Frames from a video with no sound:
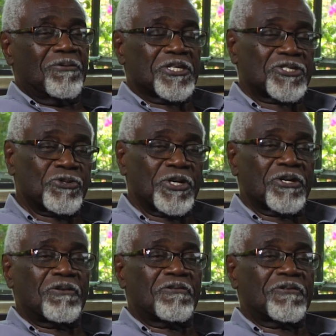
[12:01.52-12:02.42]
was doing
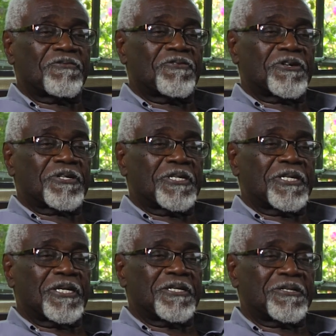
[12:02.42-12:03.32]
over 40
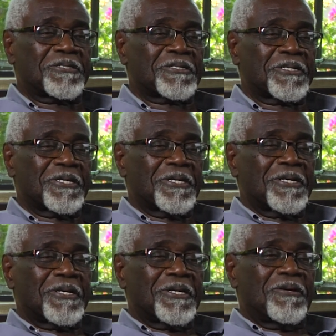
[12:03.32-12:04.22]
years
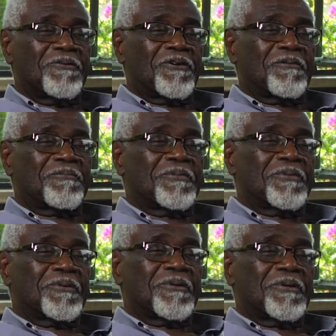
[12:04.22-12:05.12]
from
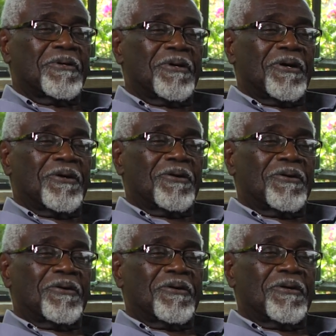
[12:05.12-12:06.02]
uh,
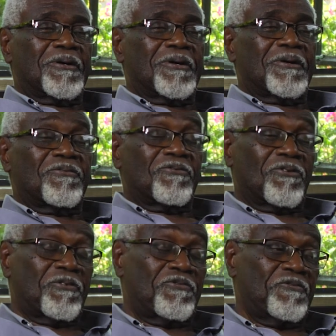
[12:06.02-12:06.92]

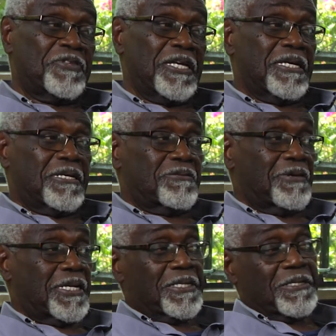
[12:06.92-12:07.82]
over 50 years
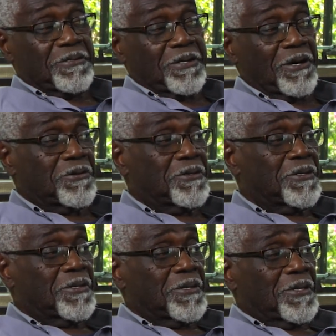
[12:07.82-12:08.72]
well now
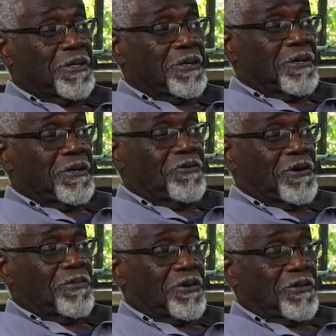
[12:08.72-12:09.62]

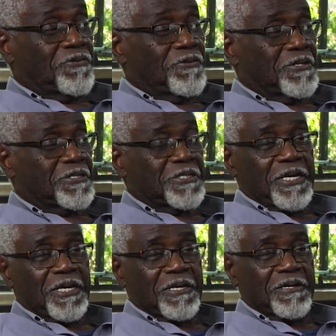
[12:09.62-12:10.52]
from All Fools
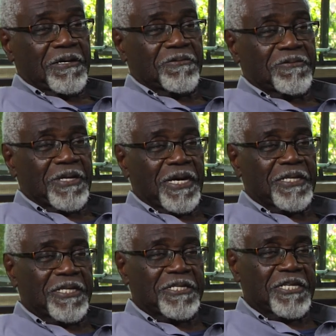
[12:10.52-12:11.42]
Day of
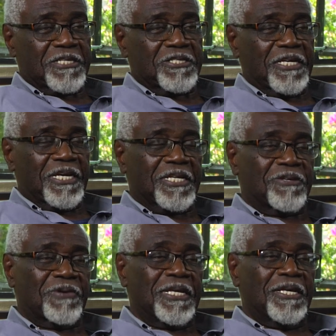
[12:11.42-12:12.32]
1968
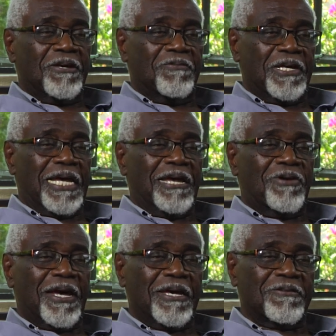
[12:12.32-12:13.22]
when, when I
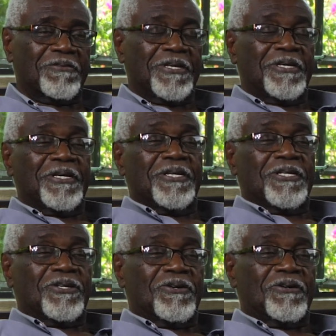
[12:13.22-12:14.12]
arrived
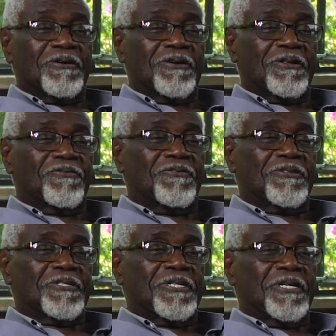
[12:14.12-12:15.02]
to All
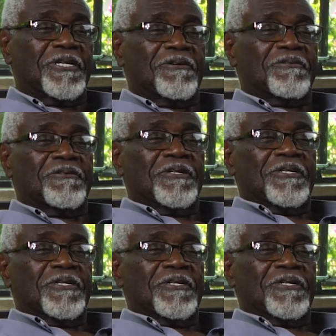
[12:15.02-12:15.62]
Fools Day of